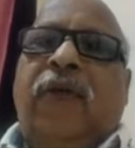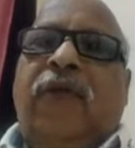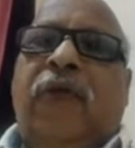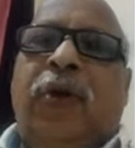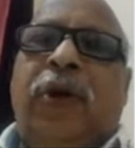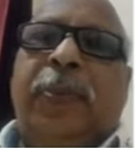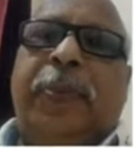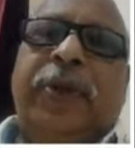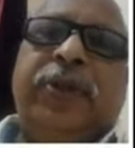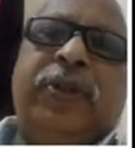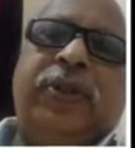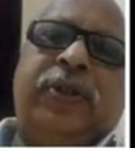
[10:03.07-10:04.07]
40
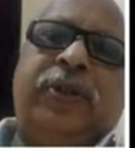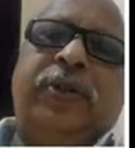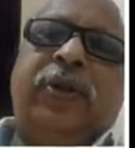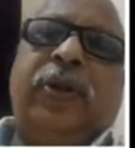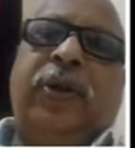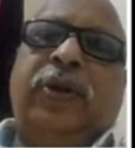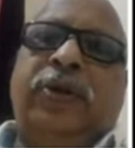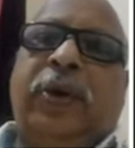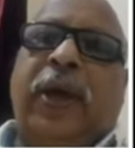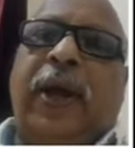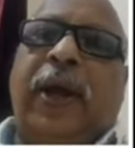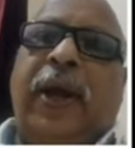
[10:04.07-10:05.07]
pins.
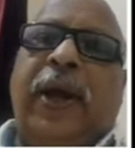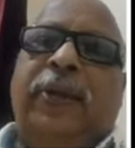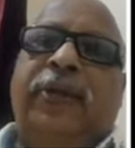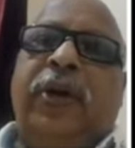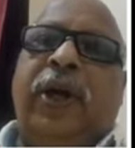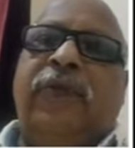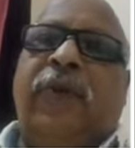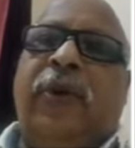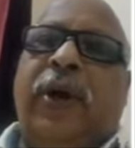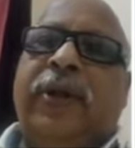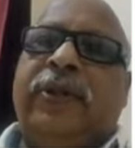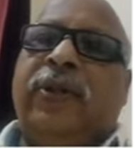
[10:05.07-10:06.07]
So 8085
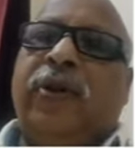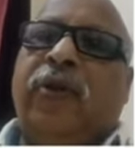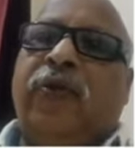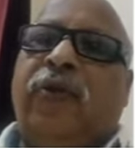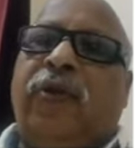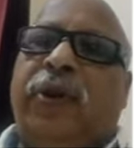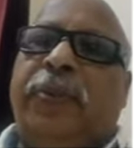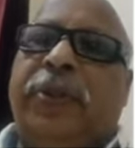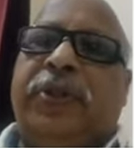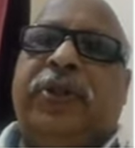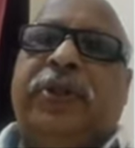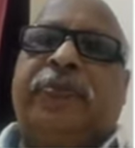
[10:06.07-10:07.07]
has 40
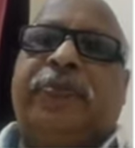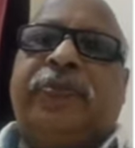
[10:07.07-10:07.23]
pins.